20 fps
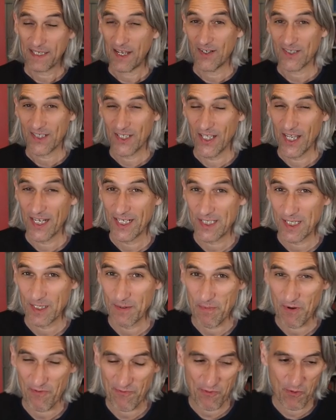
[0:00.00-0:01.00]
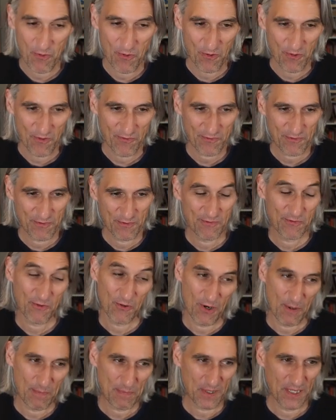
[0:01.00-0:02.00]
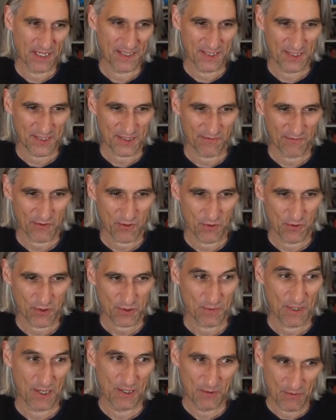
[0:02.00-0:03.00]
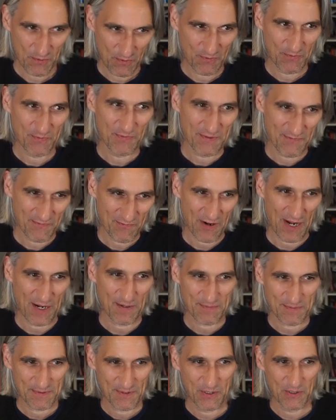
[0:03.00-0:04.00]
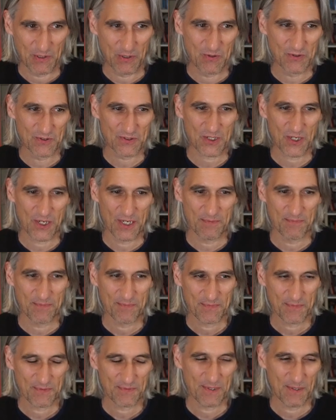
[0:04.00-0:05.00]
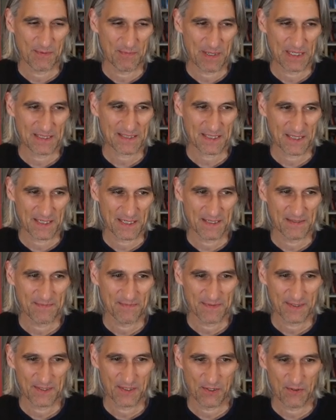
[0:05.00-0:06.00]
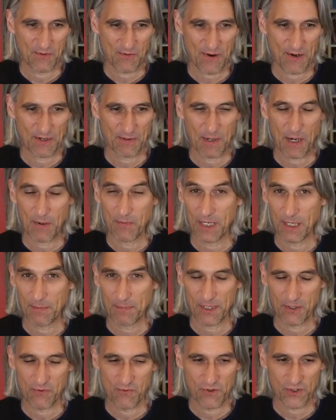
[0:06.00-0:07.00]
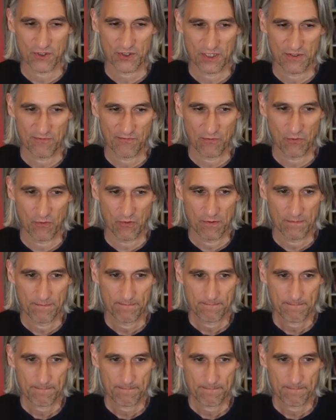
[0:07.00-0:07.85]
calculated before before I played this, of course. Well, in fact, a long time. Well, basically, you know, around about when I played rook g4.